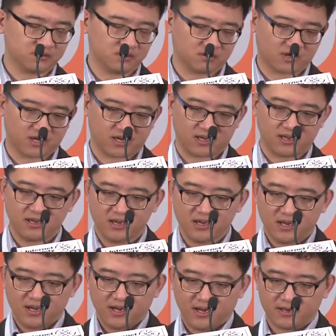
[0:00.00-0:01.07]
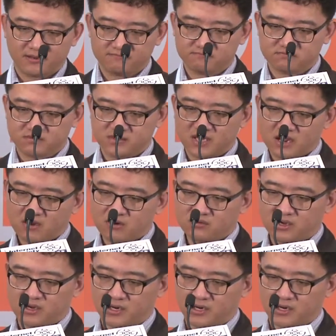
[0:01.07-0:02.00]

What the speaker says: okay? And now